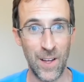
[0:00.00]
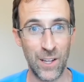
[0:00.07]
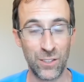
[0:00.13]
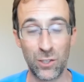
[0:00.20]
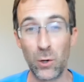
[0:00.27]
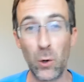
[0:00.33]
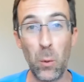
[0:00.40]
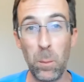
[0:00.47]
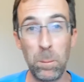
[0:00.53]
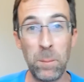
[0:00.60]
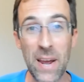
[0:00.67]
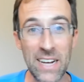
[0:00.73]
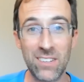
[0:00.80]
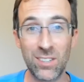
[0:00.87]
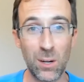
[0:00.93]
So
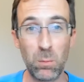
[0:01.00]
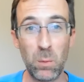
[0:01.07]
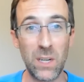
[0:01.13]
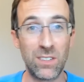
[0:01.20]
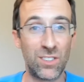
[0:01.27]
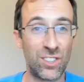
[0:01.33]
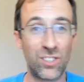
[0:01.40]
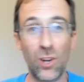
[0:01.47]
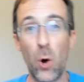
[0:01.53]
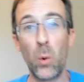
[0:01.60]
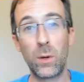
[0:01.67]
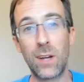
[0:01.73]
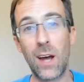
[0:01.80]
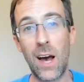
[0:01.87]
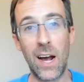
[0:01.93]
make someone so
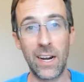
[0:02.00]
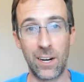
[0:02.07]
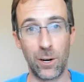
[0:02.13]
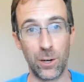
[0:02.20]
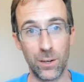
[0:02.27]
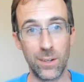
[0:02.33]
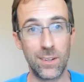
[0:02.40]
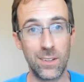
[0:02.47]
tired